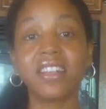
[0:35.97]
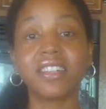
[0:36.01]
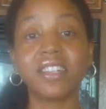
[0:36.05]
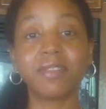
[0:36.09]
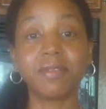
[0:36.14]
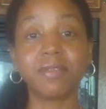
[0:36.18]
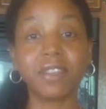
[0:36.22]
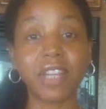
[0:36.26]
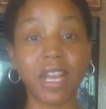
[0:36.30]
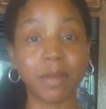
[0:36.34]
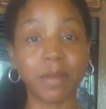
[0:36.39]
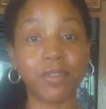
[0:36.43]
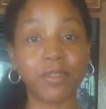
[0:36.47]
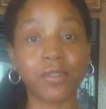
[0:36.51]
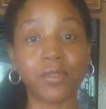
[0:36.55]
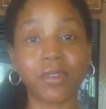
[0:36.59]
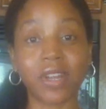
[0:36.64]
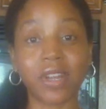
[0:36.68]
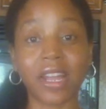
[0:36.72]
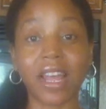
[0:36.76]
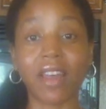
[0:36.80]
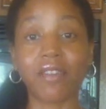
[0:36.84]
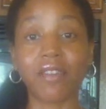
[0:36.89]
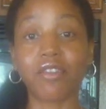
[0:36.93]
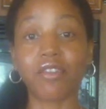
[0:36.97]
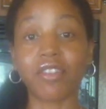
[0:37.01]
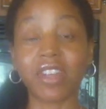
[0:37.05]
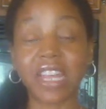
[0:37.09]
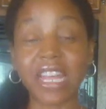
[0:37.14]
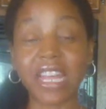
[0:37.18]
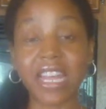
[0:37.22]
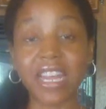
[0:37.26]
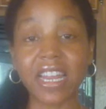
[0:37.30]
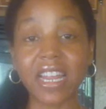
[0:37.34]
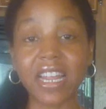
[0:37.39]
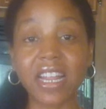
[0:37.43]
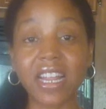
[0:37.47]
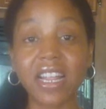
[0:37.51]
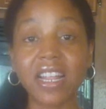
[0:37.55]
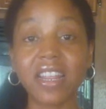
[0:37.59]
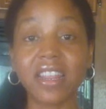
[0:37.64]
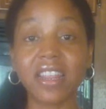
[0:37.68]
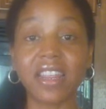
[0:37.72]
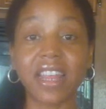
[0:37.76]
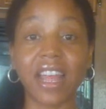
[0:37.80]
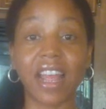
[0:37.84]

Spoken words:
sometimes shortly after eating